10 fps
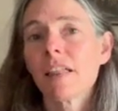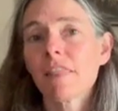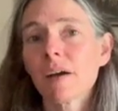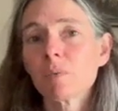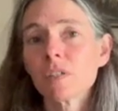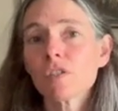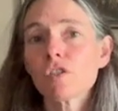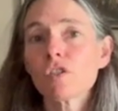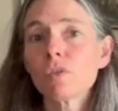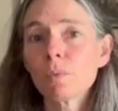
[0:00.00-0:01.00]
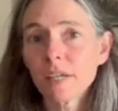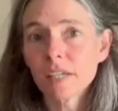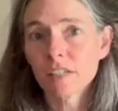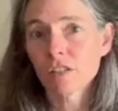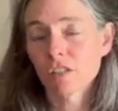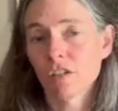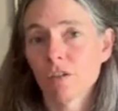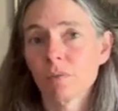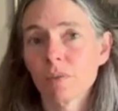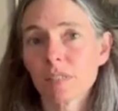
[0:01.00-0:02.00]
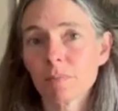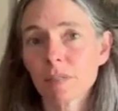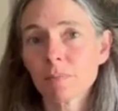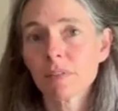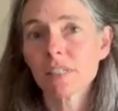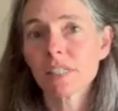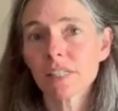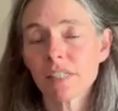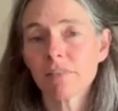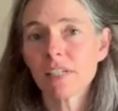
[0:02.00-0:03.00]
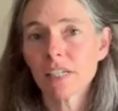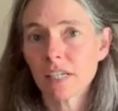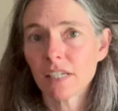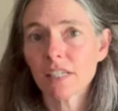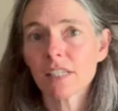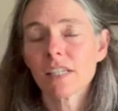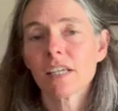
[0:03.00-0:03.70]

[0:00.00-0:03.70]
That was 2 weekends ago. It was September 6th, 7, and 8.